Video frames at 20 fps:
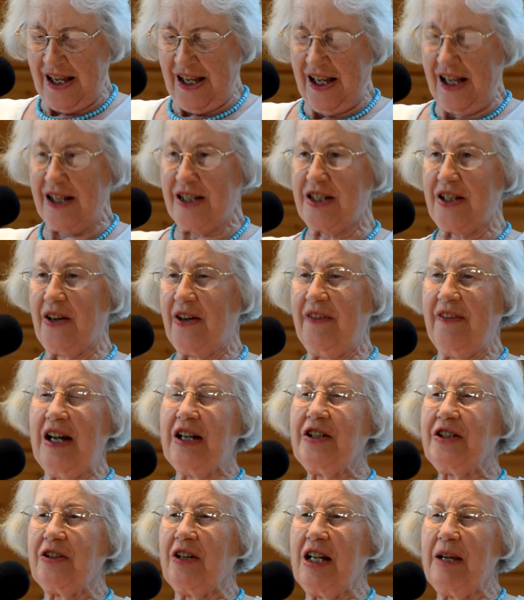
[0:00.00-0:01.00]
So
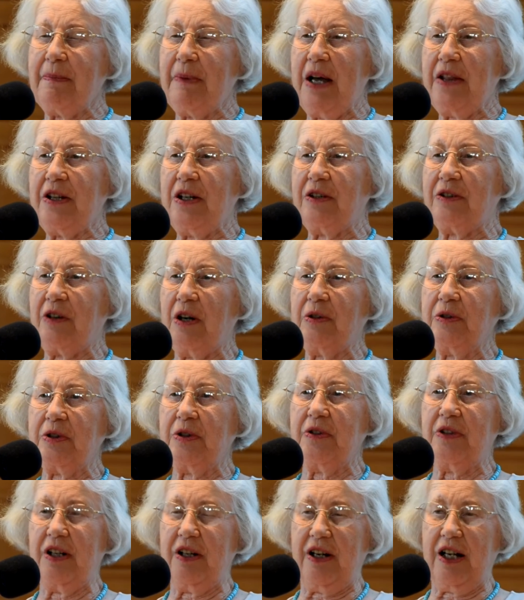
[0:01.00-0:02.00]
eventually Mother wrote
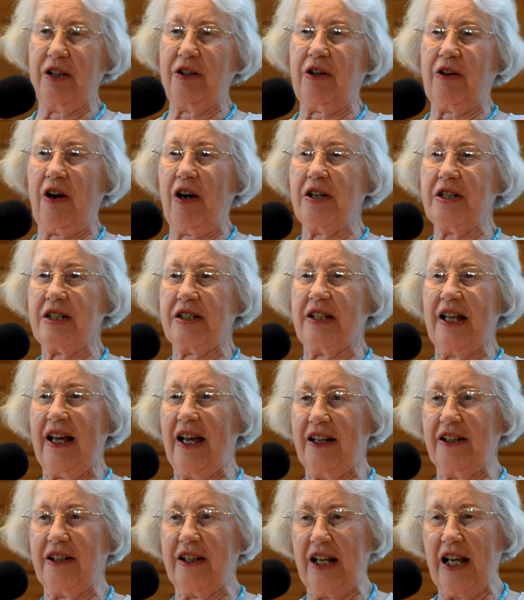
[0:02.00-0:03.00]
to the Red Cross. They
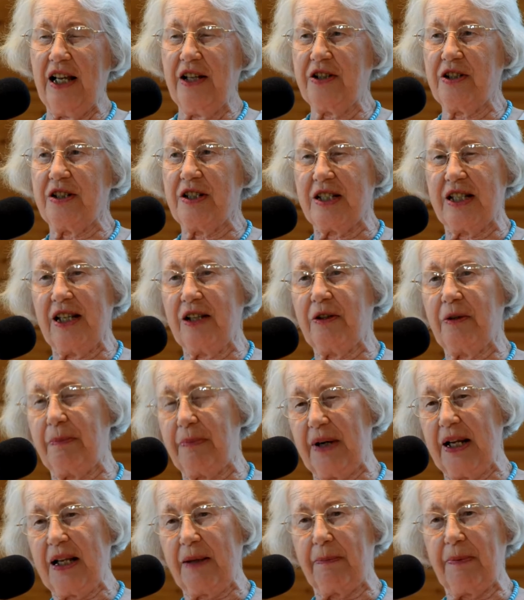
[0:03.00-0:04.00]
had an agency to
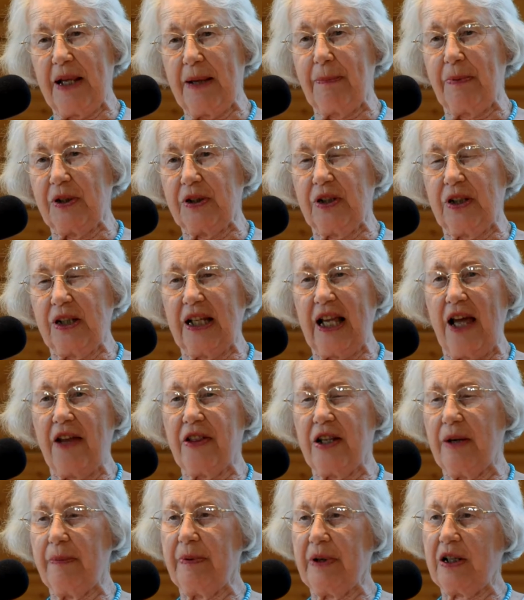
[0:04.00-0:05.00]
bring people
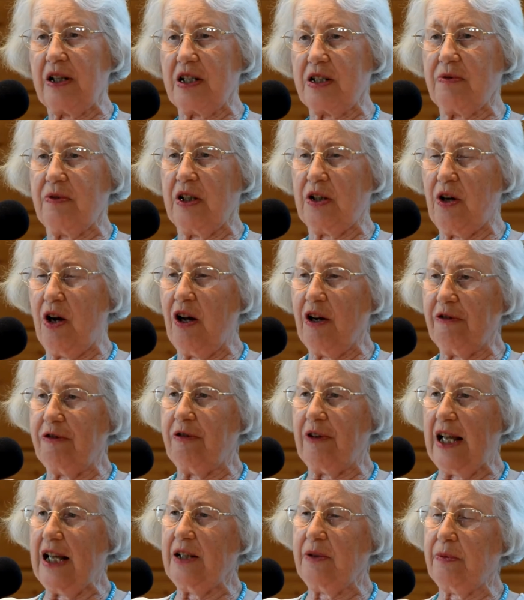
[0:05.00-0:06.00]
together because we'd all
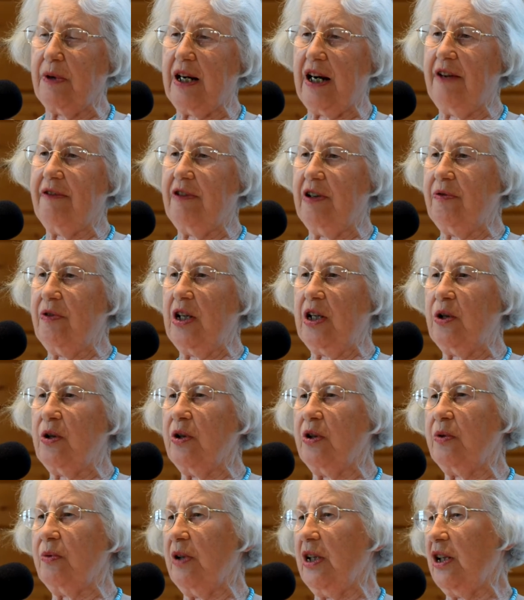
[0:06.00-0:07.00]
fled wherever we
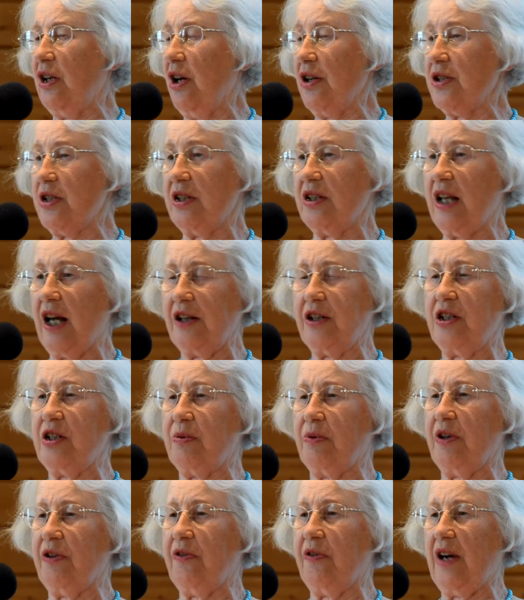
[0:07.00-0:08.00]
could. We'd lost
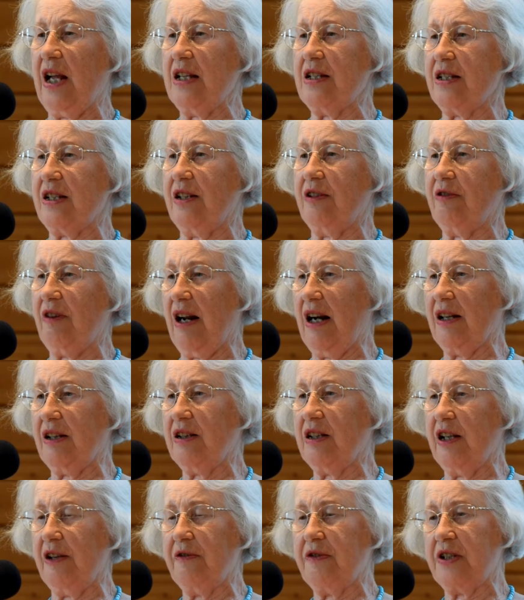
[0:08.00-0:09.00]
touch with friends and
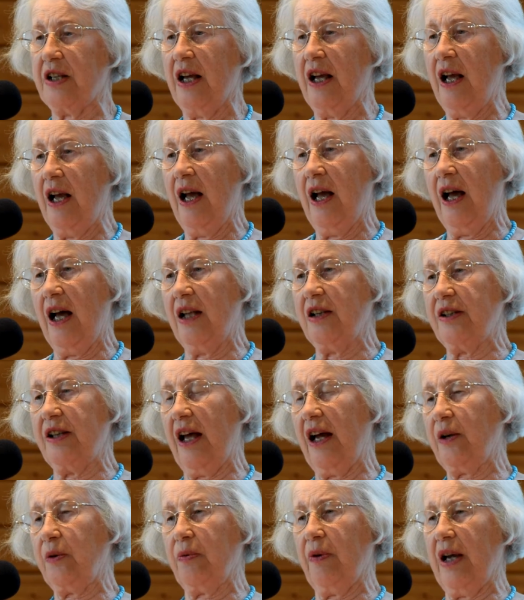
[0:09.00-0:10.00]
relatives. And
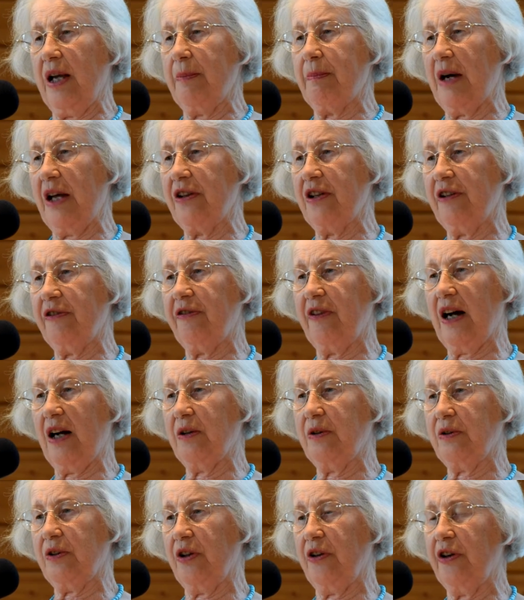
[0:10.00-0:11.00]
that way Mother
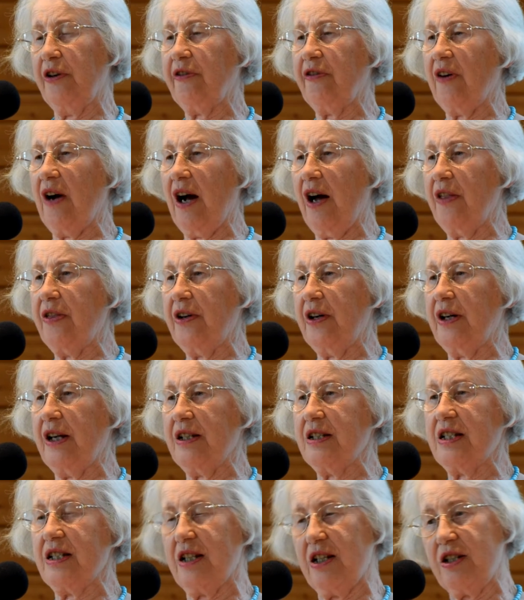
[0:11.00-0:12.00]
found her father
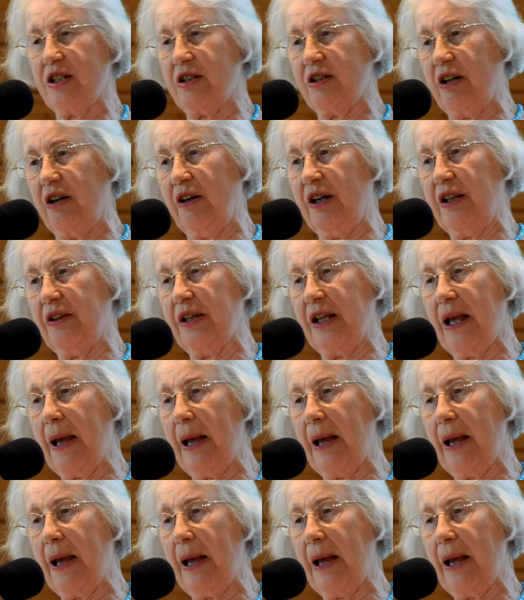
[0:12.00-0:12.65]
and sister in the